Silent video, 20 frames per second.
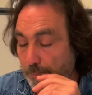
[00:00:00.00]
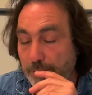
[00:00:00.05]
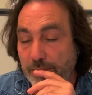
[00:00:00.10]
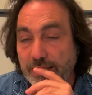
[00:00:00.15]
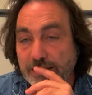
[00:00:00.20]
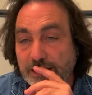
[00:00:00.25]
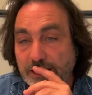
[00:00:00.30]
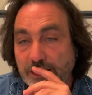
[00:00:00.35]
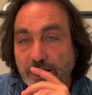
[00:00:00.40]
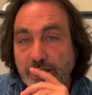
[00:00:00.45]
But
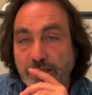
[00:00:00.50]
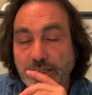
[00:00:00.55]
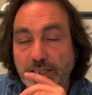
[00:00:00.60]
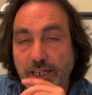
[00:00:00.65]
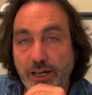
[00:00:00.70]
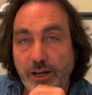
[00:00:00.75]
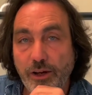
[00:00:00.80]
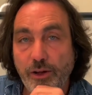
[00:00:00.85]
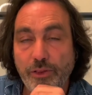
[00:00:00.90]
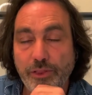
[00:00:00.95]
it's going to,
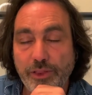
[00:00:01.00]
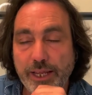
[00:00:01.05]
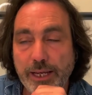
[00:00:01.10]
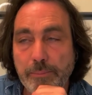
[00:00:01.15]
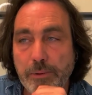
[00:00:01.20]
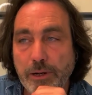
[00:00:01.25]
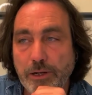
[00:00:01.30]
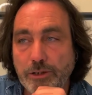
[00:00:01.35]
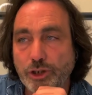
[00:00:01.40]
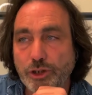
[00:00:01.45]
on the
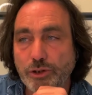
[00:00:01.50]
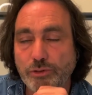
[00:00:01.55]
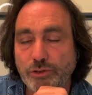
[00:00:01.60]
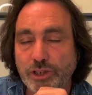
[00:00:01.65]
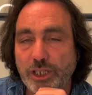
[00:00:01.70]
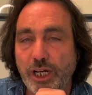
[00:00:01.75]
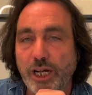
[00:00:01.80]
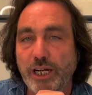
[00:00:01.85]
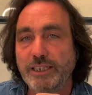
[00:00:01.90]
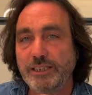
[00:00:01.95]
emotional
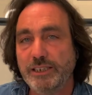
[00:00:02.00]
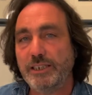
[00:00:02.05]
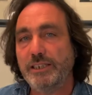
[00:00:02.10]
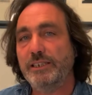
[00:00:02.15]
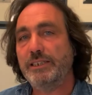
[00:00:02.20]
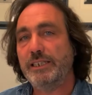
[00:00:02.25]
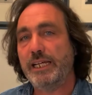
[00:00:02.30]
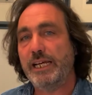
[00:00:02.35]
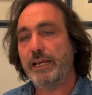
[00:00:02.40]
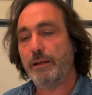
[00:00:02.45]
side, it's
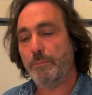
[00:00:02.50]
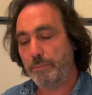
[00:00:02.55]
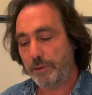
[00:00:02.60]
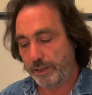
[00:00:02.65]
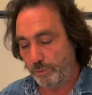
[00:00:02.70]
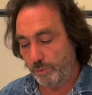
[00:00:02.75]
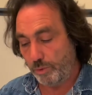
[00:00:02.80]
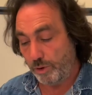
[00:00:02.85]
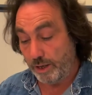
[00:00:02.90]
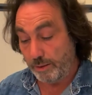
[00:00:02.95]
going to take a bit
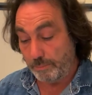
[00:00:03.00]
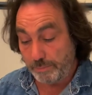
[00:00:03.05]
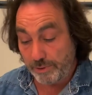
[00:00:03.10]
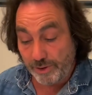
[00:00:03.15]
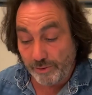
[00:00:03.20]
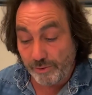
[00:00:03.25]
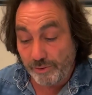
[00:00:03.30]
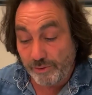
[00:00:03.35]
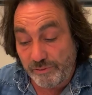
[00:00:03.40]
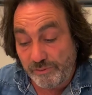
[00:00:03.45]
of work. But
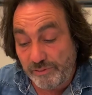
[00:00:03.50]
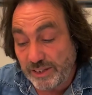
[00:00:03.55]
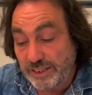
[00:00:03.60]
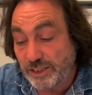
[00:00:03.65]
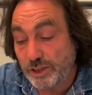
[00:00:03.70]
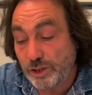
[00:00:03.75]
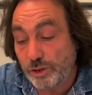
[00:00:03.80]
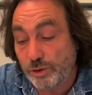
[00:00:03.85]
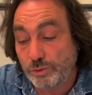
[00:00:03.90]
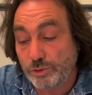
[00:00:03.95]
on the
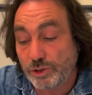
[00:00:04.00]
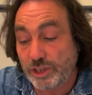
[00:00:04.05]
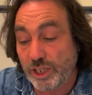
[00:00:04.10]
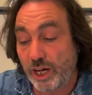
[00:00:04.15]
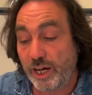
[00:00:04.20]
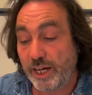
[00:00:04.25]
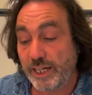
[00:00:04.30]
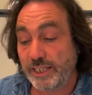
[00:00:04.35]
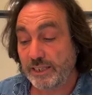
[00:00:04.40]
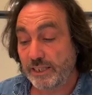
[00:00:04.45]
physical
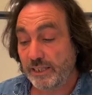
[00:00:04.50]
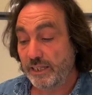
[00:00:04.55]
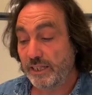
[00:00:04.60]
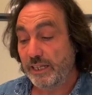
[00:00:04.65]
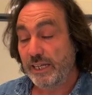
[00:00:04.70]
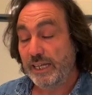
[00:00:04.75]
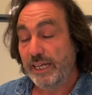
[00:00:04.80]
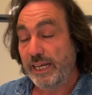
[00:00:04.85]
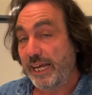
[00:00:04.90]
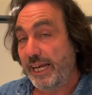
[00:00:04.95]
side,
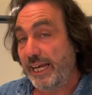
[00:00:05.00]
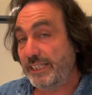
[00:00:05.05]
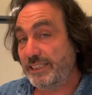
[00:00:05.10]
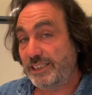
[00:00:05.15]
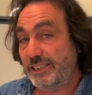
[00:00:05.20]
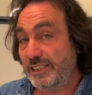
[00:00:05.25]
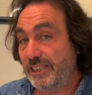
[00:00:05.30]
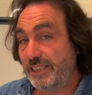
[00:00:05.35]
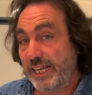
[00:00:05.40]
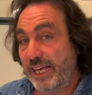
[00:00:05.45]

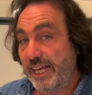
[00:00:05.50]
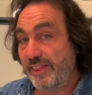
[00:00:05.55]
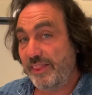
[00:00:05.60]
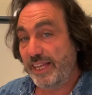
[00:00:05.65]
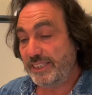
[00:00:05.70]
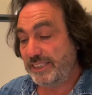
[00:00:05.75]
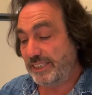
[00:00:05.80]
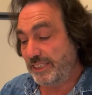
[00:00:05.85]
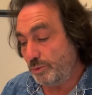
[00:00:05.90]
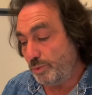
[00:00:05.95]

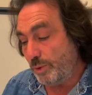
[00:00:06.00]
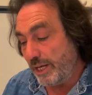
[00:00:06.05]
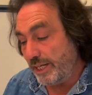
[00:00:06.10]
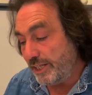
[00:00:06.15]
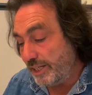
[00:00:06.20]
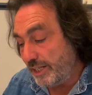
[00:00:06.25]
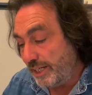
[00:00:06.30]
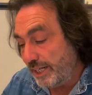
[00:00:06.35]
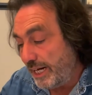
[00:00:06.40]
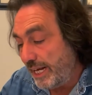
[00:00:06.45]
this is where
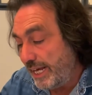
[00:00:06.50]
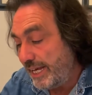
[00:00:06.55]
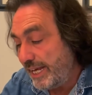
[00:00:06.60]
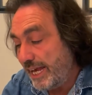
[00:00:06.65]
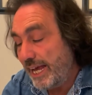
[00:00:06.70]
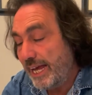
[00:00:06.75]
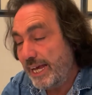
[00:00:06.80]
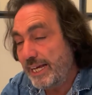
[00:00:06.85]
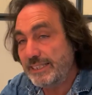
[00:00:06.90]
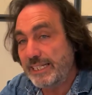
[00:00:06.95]
you're going to let
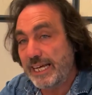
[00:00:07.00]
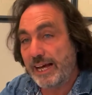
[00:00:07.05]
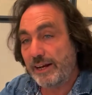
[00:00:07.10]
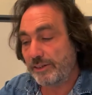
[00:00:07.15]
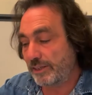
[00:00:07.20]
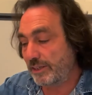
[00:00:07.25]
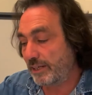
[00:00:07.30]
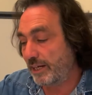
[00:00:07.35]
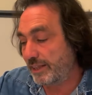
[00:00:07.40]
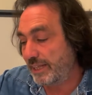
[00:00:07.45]
your hair
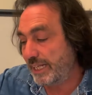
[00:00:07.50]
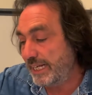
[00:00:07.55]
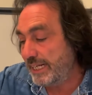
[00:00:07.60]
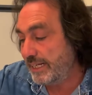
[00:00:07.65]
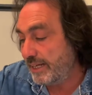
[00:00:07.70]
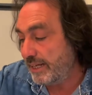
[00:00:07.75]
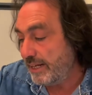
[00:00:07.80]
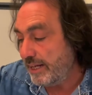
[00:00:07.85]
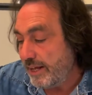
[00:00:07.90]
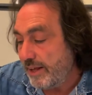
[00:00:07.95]
down. And I
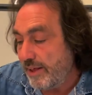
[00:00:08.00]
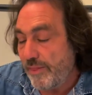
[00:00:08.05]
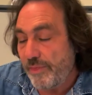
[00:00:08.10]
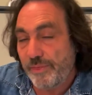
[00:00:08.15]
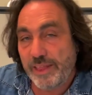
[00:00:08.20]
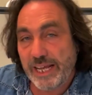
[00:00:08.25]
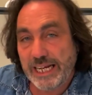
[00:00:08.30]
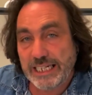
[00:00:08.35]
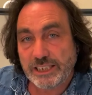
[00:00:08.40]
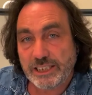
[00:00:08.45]
think
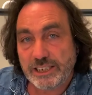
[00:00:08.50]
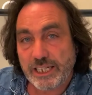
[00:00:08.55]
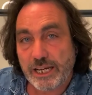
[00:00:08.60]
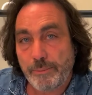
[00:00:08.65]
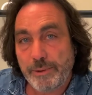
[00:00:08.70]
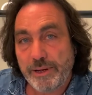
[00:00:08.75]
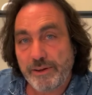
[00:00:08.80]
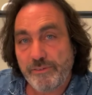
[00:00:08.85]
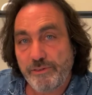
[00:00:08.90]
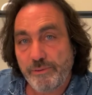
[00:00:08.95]
this
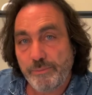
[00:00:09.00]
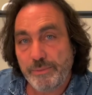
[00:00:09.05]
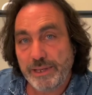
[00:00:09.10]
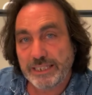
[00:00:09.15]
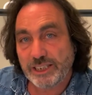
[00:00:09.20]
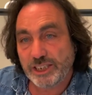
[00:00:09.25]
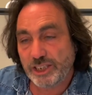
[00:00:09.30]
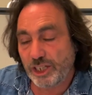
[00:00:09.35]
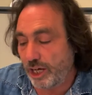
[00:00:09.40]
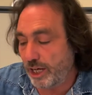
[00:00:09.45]
coming from
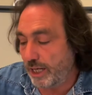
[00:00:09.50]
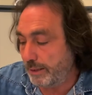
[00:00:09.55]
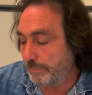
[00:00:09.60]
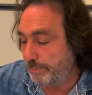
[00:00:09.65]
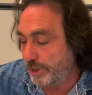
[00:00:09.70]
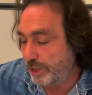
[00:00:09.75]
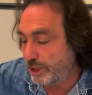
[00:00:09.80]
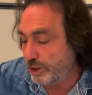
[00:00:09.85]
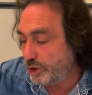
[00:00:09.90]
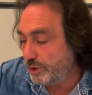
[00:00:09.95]
this side,
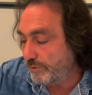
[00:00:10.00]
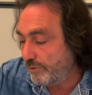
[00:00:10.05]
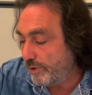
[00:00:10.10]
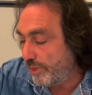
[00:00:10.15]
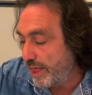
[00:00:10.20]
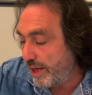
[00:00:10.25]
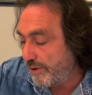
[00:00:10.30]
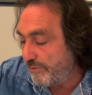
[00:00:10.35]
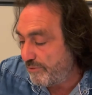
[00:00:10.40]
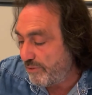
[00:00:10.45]
because you've
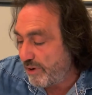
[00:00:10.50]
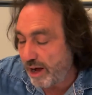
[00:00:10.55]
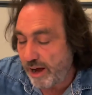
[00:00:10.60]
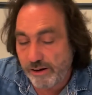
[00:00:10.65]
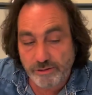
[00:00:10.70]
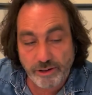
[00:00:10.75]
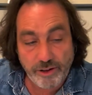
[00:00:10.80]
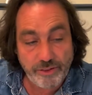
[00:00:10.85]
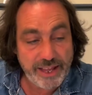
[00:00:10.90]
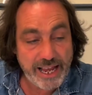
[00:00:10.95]
got that
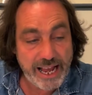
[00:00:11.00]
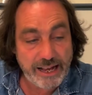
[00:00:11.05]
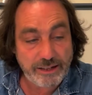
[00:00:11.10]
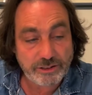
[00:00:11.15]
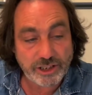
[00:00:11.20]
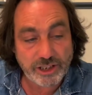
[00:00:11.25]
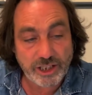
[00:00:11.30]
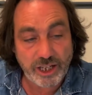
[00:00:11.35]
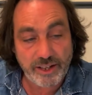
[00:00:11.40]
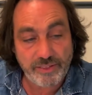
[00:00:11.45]
fire on the
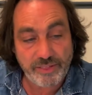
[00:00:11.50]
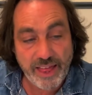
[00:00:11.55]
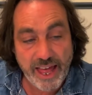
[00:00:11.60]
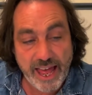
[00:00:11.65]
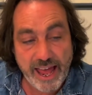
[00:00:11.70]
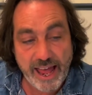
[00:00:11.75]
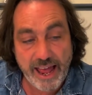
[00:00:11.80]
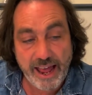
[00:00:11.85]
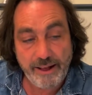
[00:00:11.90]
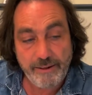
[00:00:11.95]
outside
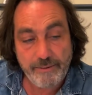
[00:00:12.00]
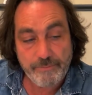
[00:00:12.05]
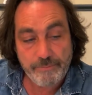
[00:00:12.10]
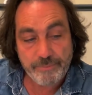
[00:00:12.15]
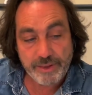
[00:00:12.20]
there,